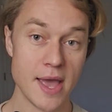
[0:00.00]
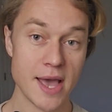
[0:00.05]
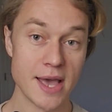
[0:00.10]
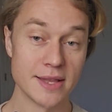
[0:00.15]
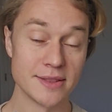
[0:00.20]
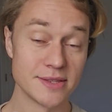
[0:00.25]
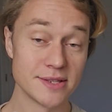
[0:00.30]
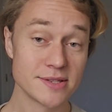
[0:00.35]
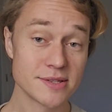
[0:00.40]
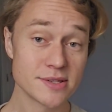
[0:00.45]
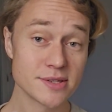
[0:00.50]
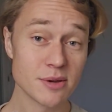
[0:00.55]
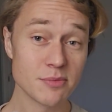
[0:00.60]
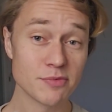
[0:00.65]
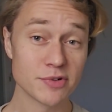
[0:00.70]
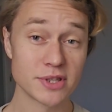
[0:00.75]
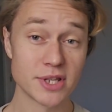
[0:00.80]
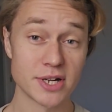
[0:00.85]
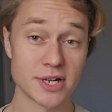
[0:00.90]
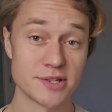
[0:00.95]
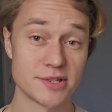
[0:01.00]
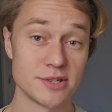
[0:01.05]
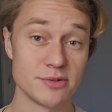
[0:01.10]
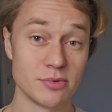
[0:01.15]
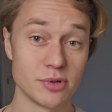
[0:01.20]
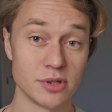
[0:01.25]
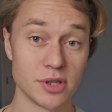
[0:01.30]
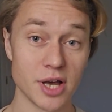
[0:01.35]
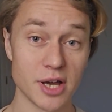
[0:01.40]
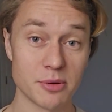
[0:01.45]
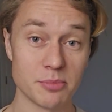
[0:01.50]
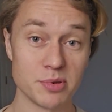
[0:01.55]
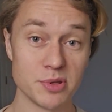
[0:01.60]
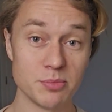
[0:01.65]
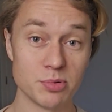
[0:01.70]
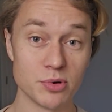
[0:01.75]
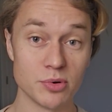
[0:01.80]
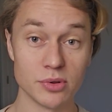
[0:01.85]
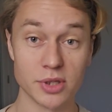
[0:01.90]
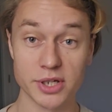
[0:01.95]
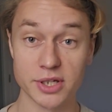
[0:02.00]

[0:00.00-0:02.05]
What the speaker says: And this is something that I see with a lot of people.